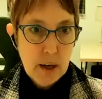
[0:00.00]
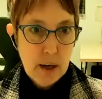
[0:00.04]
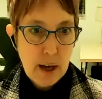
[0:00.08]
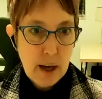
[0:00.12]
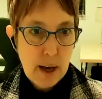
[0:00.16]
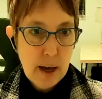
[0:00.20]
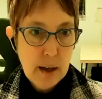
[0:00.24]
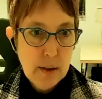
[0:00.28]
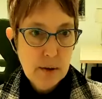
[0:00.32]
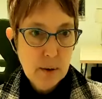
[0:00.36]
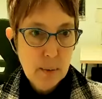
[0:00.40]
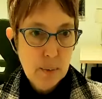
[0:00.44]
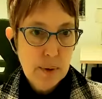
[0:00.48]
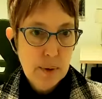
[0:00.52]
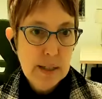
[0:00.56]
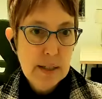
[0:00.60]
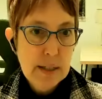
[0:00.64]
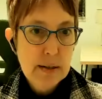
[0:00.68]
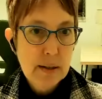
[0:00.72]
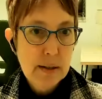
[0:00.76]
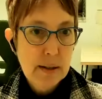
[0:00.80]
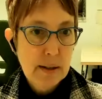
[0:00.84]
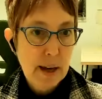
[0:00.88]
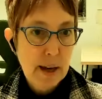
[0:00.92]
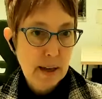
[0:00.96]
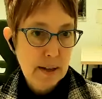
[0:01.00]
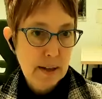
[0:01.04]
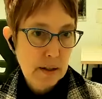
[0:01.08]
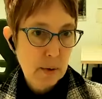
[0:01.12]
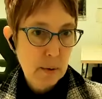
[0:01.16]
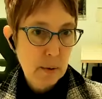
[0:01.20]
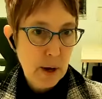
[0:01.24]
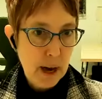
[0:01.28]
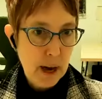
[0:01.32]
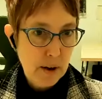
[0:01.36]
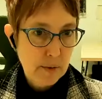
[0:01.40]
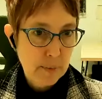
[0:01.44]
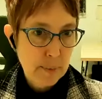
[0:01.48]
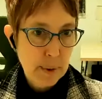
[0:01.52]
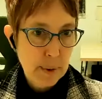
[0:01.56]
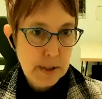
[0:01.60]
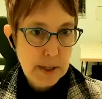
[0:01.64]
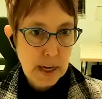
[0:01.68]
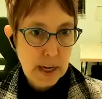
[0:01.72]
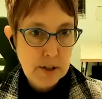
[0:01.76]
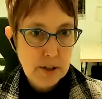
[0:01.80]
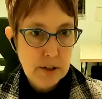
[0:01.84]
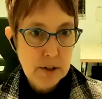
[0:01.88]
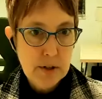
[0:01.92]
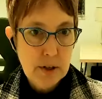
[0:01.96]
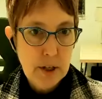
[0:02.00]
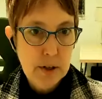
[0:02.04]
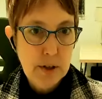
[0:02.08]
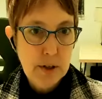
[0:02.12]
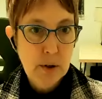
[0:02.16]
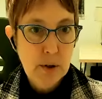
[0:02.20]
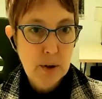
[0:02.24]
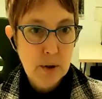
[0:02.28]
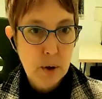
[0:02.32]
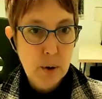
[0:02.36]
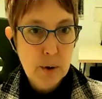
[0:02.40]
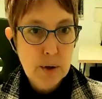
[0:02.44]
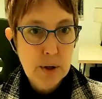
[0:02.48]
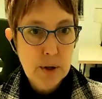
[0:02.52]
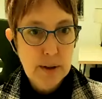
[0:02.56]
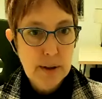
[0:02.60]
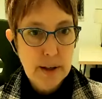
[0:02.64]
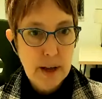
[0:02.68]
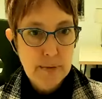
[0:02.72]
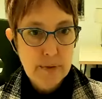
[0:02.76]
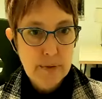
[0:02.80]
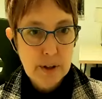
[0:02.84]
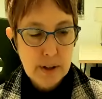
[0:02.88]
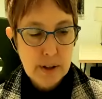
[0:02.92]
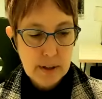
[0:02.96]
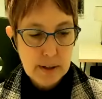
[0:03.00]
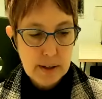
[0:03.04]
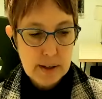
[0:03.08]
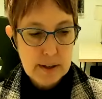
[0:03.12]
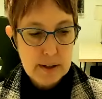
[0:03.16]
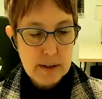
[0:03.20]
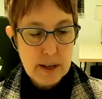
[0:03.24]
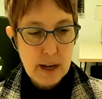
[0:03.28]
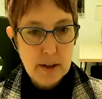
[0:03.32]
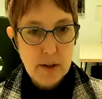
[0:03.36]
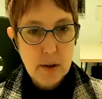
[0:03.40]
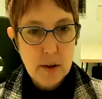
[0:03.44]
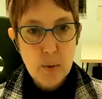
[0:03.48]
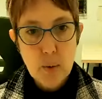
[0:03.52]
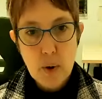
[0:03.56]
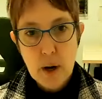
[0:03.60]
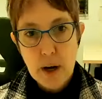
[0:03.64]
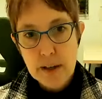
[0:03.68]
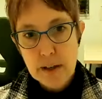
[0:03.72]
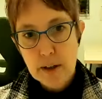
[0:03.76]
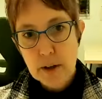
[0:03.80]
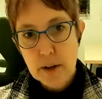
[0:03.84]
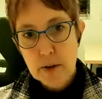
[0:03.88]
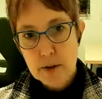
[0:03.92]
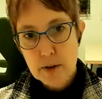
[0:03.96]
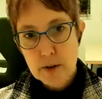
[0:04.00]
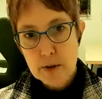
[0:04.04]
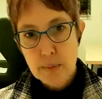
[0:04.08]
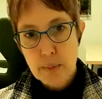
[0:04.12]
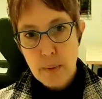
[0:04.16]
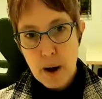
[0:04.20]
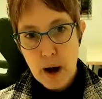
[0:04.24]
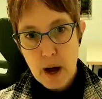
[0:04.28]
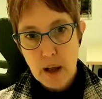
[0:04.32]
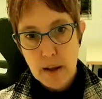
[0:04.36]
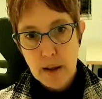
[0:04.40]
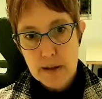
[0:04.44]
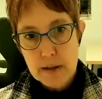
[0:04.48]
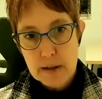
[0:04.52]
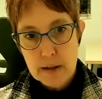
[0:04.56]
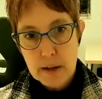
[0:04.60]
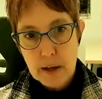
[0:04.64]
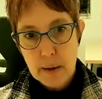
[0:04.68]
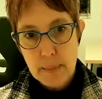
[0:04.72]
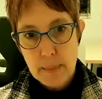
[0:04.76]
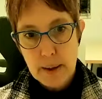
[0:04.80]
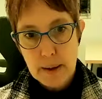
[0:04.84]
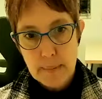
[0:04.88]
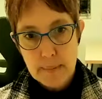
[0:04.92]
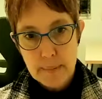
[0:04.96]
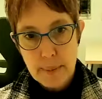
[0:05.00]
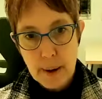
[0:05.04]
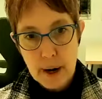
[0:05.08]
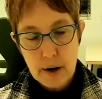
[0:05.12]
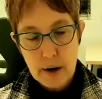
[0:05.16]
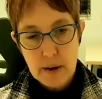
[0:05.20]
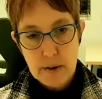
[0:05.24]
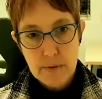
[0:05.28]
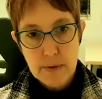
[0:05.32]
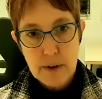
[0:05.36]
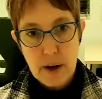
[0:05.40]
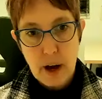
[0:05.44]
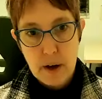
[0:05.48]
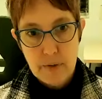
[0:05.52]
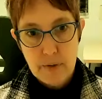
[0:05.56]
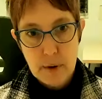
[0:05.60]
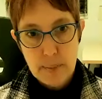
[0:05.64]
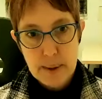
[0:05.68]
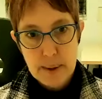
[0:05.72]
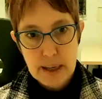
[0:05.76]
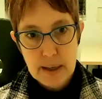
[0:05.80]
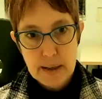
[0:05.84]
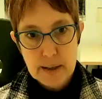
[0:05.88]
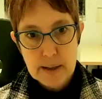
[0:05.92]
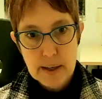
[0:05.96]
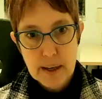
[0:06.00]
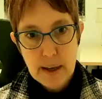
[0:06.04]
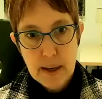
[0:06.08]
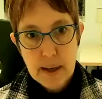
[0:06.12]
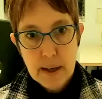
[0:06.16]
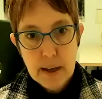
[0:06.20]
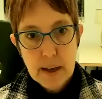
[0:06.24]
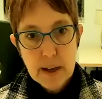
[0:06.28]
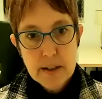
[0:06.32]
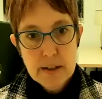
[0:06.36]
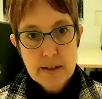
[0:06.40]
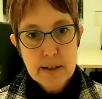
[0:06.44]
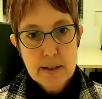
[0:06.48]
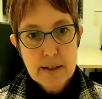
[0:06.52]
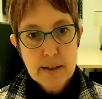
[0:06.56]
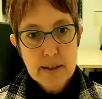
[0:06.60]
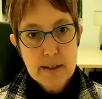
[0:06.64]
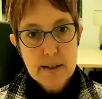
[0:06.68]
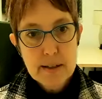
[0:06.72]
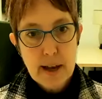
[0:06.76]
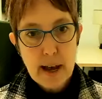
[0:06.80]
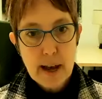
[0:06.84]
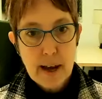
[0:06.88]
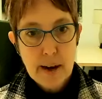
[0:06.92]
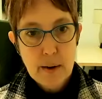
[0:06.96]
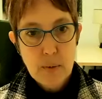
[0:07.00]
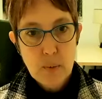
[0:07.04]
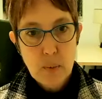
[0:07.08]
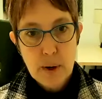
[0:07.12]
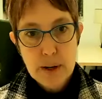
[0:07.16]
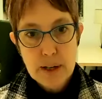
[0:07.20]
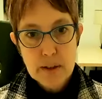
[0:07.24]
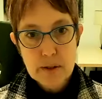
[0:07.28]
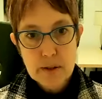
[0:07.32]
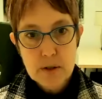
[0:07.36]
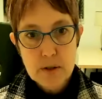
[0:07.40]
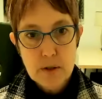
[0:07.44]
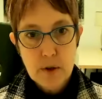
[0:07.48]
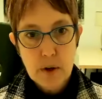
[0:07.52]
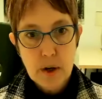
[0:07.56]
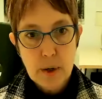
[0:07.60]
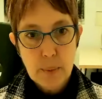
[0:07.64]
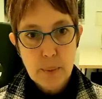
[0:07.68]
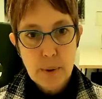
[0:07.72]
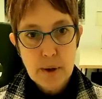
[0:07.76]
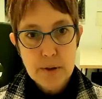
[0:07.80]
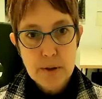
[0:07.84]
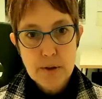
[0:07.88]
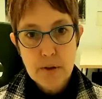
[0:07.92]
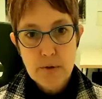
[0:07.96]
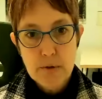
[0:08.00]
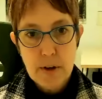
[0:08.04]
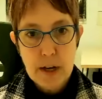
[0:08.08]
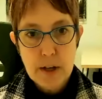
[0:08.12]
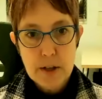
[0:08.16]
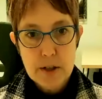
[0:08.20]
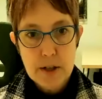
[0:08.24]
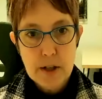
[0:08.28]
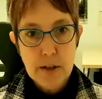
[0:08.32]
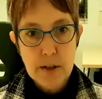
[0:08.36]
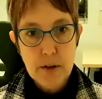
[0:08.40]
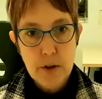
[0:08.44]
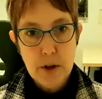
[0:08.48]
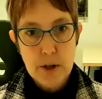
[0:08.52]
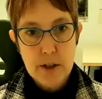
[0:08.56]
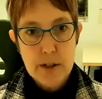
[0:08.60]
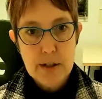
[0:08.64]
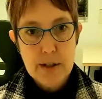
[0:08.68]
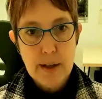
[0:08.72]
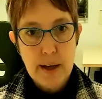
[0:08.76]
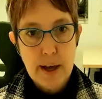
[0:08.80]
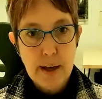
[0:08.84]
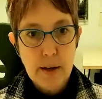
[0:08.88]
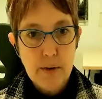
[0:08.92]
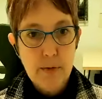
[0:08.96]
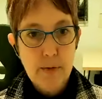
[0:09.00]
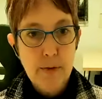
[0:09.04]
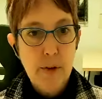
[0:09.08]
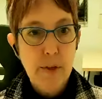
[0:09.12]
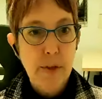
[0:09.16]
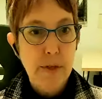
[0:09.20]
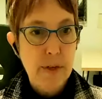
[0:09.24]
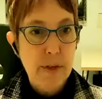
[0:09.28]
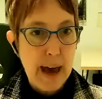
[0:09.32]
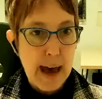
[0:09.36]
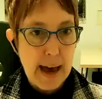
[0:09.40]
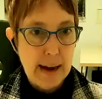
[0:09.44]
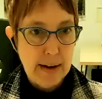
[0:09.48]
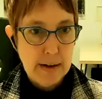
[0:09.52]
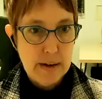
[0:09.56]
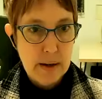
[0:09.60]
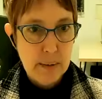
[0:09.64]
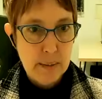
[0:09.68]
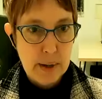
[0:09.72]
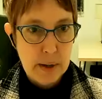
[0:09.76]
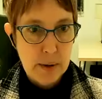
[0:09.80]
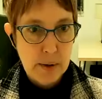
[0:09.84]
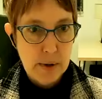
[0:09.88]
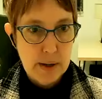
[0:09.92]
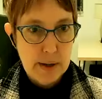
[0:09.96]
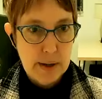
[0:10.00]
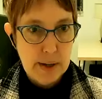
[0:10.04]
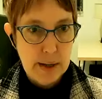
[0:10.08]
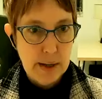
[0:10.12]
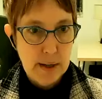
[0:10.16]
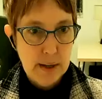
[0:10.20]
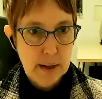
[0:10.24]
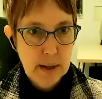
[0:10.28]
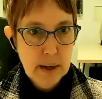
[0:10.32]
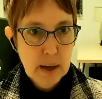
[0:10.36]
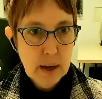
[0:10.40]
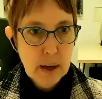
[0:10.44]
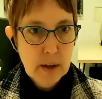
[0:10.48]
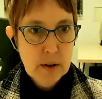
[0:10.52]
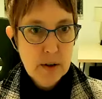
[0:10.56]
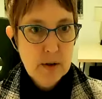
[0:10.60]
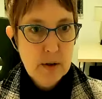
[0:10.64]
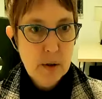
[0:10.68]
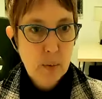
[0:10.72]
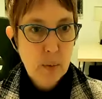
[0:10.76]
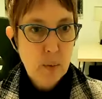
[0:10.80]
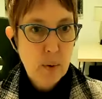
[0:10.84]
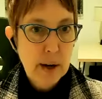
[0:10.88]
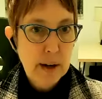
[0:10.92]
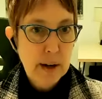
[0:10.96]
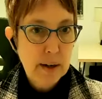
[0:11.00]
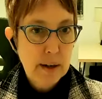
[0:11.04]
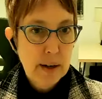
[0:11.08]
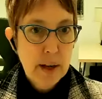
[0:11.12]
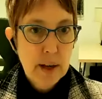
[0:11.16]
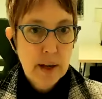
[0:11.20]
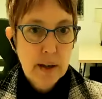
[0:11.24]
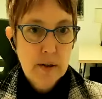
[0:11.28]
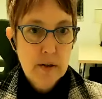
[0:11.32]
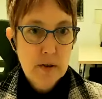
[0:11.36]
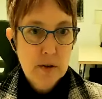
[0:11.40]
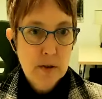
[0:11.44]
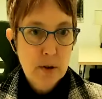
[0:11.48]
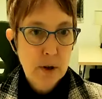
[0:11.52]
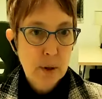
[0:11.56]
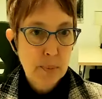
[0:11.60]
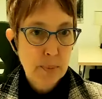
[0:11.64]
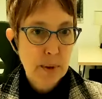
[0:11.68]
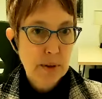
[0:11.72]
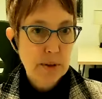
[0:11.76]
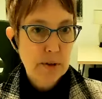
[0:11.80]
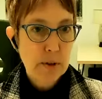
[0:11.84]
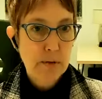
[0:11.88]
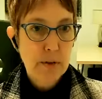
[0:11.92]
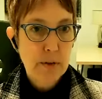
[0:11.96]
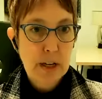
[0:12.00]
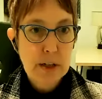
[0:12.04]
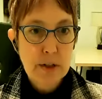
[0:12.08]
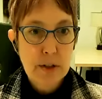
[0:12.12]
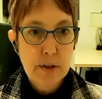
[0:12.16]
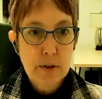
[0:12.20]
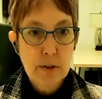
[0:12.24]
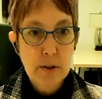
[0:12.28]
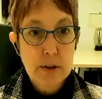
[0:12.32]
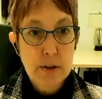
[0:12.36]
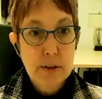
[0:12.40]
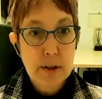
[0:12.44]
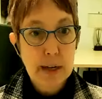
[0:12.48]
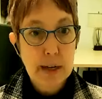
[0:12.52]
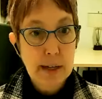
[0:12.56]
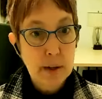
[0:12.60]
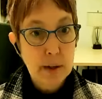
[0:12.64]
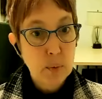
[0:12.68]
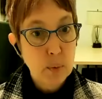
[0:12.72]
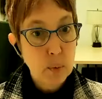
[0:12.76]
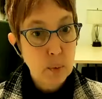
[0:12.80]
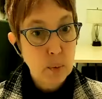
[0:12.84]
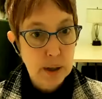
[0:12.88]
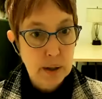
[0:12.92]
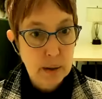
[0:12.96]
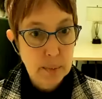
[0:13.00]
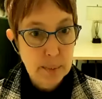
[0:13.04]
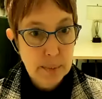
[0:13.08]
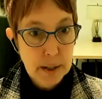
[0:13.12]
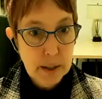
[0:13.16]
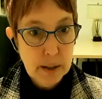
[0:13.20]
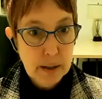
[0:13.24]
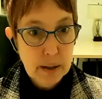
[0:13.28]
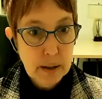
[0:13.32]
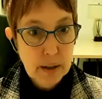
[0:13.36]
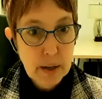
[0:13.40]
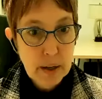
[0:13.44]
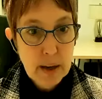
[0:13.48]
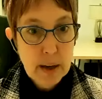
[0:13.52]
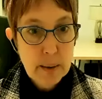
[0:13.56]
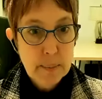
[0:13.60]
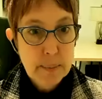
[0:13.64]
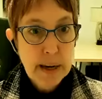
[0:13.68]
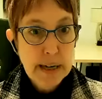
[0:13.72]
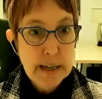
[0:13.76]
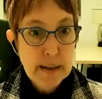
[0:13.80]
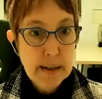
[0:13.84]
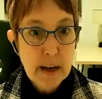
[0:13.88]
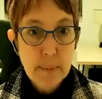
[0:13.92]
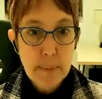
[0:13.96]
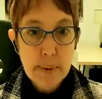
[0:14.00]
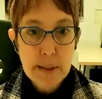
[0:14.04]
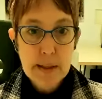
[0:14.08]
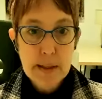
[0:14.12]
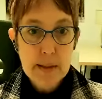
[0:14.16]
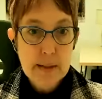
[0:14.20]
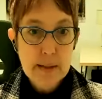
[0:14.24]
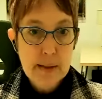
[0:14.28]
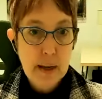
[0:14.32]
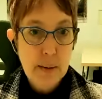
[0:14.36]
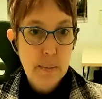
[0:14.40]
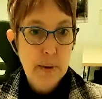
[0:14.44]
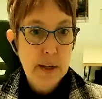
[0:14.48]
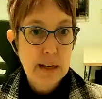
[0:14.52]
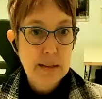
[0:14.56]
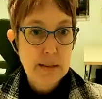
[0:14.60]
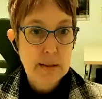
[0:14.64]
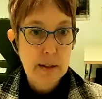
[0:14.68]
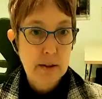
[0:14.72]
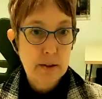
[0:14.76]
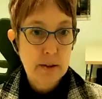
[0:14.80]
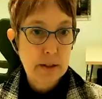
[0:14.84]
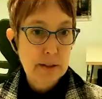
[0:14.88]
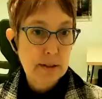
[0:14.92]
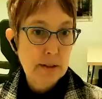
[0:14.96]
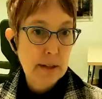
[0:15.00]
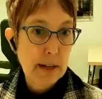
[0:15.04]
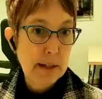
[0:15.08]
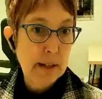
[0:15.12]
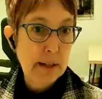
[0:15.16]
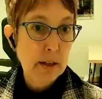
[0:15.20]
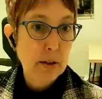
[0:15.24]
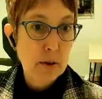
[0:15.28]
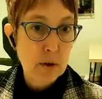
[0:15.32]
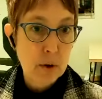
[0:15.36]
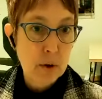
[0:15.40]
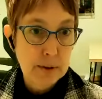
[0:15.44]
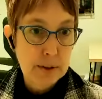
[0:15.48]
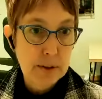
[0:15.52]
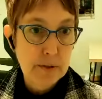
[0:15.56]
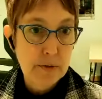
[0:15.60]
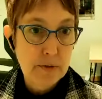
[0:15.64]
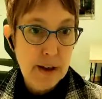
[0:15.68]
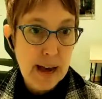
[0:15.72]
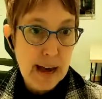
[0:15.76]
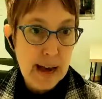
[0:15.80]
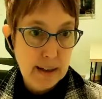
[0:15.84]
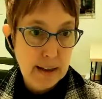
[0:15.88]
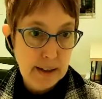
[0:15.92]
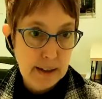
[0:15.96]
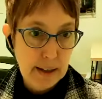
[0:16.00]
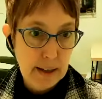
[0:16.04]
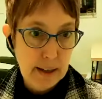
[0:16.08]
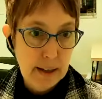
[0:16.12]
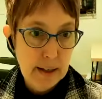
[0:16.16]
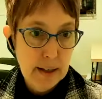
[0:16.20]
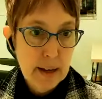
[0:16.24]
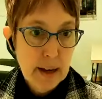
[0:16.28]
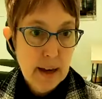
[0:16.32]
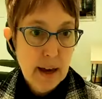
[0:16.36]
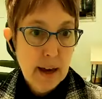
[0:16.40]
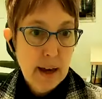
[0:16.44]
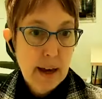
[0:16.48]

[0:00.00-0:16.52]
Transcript: And the reason that you have protections at your local level is that you want your smallest part of government to decide what historic preservation looks like for that community. So what historic preservation looks like in Wilmer might not be the same thing as it looks like in Golden Valley.